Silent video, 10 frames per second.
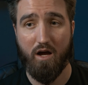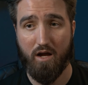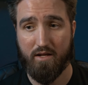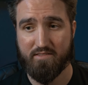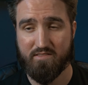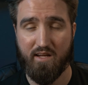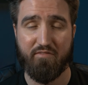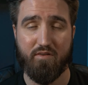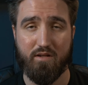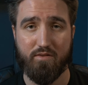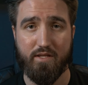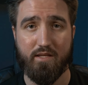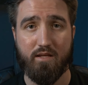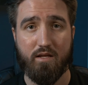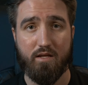is
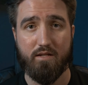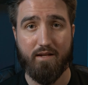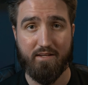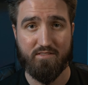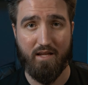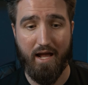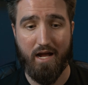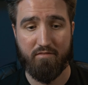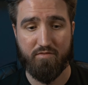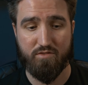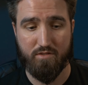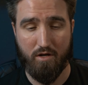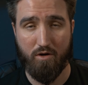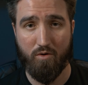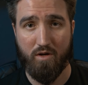definitely nice to have.
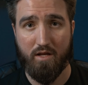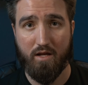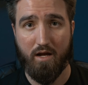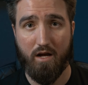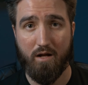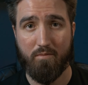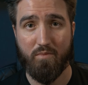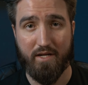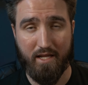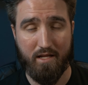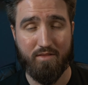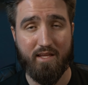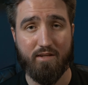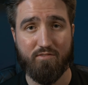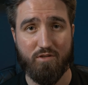So again,
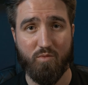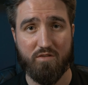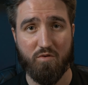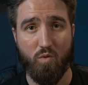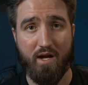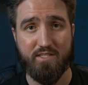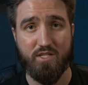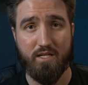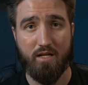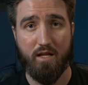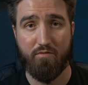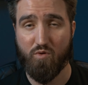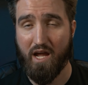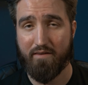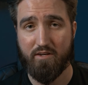thank you so much for watching. If you
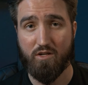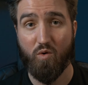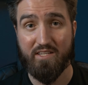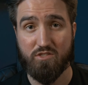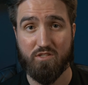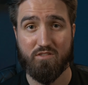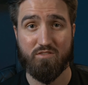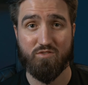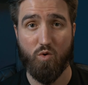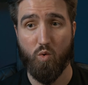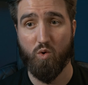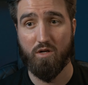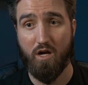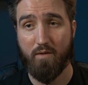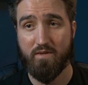have any questions or
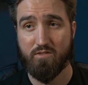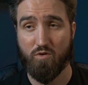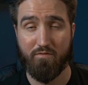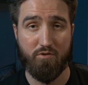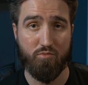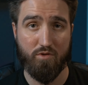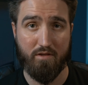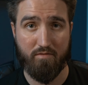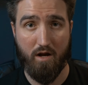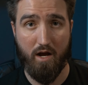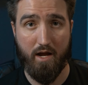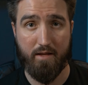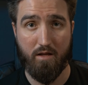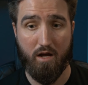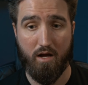comments, or if you believe
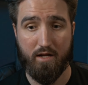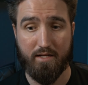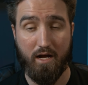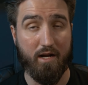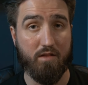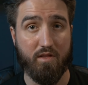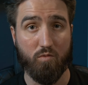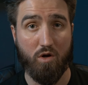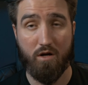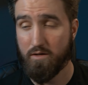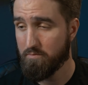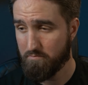I got anything wrong,